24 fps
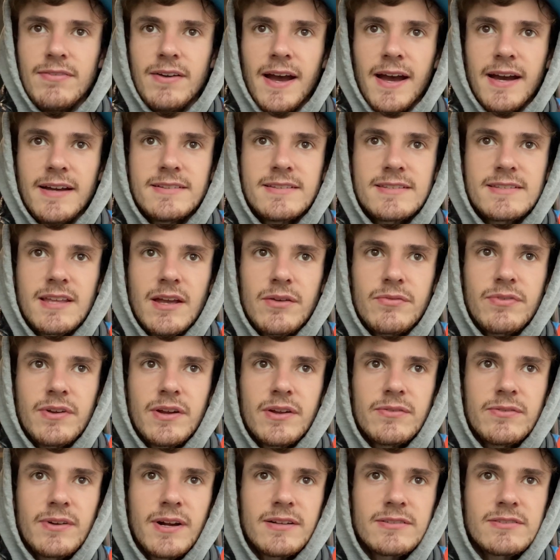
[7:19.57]
had step
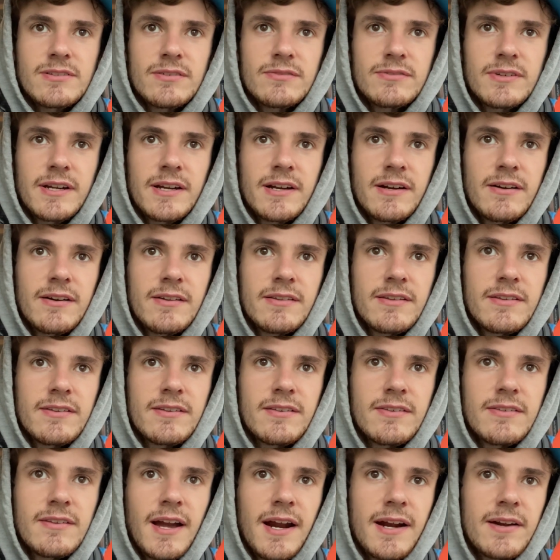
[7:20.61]
van routes over here on this
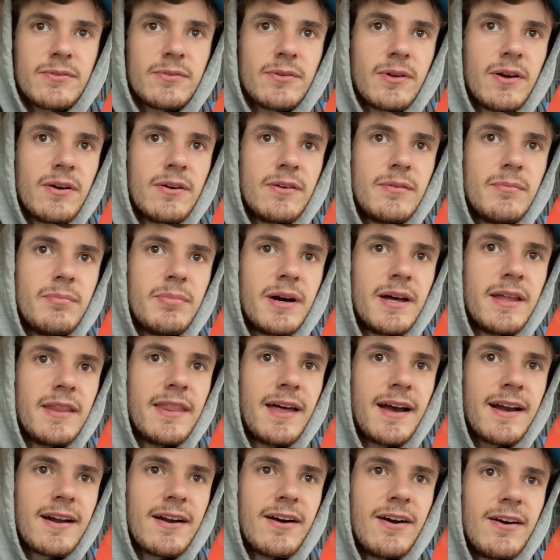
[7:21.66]
exact road, but
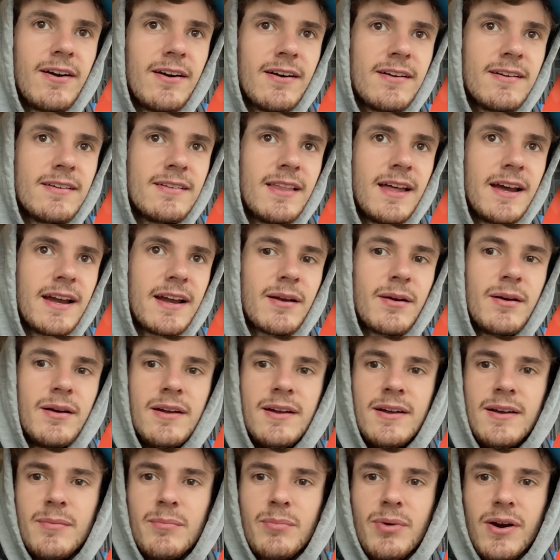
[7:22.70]
that car like
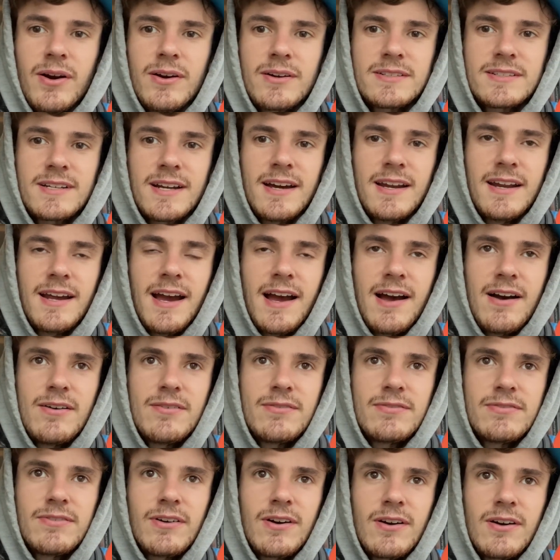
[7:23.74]
parked kind of out
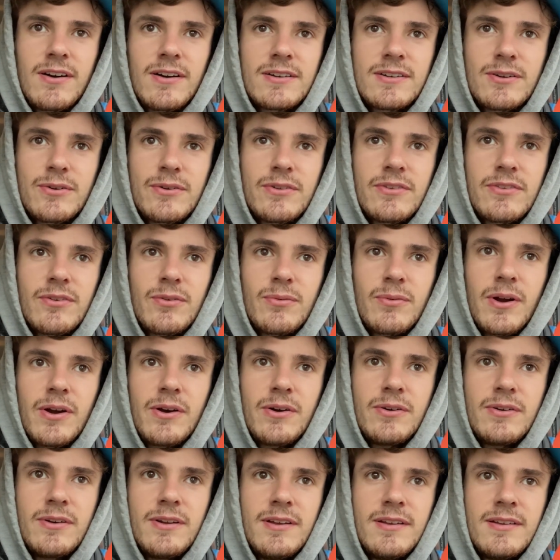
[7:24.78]
far towards the
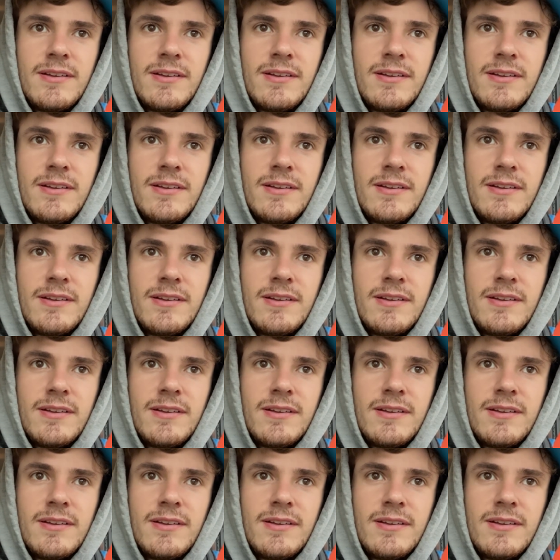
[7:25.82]
road.